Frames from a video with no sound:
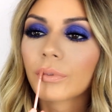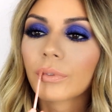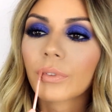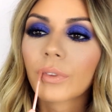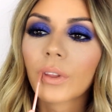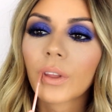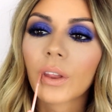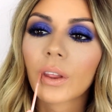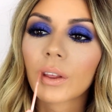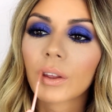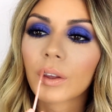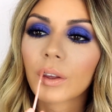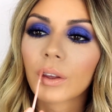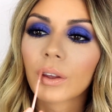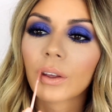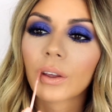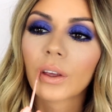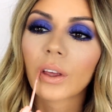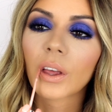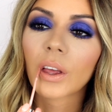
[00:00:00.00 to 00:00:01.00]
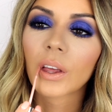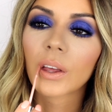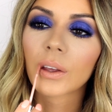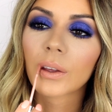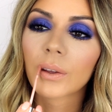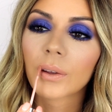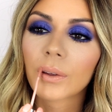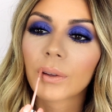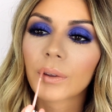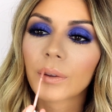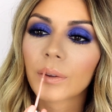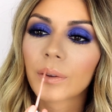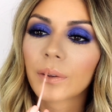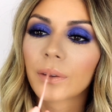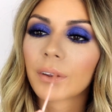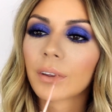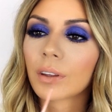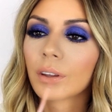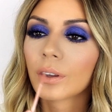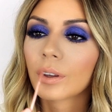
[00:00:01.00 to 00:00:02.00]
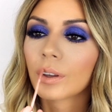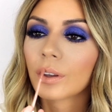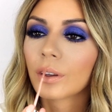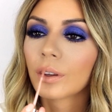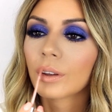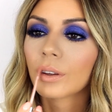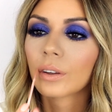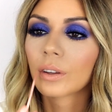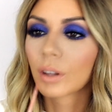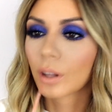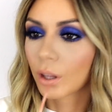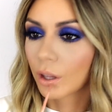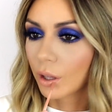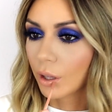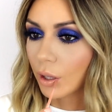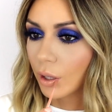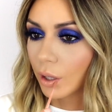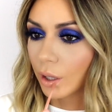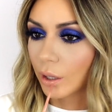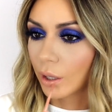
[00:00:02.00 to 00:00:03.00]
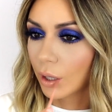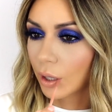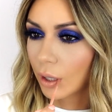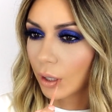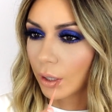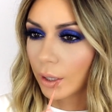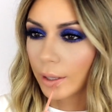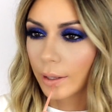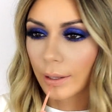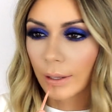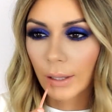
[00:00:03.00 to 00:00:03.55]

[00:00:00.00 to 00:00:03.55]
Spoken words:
No one is speaking in this clip.